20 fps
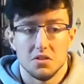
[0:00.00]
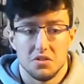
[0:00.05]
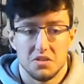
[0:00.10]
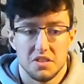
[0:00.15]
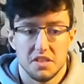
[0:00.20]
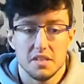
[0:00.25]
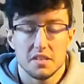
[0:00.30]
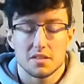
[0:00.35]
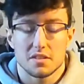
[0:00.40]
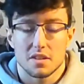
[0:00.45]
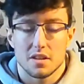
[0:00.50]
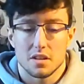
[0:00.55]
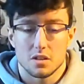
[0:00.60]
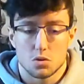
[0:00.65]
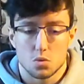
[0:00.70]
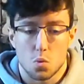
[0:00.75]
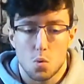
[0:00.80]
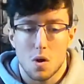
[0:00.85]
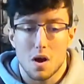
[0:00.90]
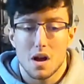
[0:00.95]
This
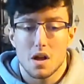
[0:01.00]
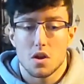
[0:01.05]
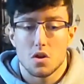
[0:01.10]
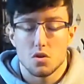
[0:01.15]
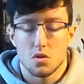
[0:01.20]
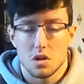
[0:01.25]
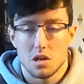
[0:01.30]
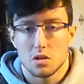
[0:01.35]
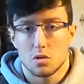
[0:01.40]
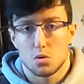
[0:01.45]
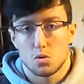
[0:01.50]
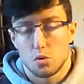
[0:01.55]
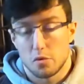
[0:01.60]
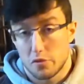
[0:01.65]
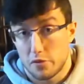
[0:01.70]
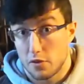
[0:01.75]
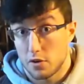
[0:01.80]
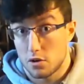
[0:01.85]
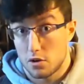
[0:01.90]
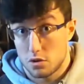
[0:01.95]
is why you need to
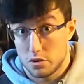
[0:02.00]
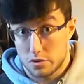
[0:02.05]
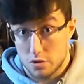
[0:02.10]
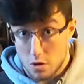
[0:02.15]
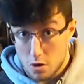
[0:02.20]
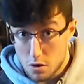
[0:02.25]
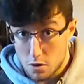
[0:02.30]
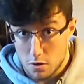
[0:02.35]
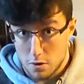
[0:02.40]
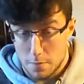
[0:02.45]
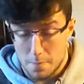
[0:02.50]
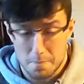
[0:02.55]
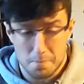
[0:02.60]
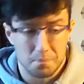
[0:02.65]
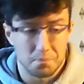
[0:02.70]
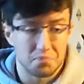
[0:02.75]
focus on.